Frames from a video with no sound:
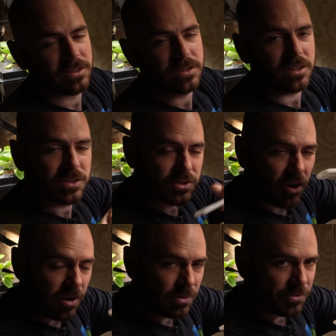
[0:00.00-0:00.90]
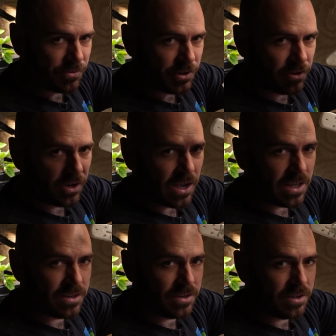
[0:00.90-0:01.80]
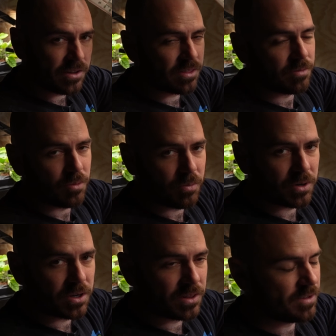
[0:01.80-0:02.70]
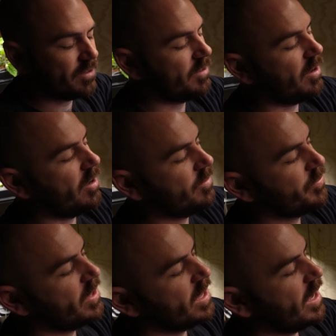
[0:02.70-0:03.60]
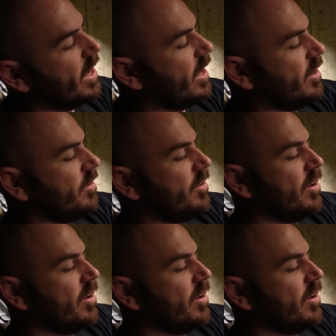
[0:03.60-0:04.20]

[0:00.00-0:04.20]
can see in the time-lapse video, I added in a thermometer at the start. And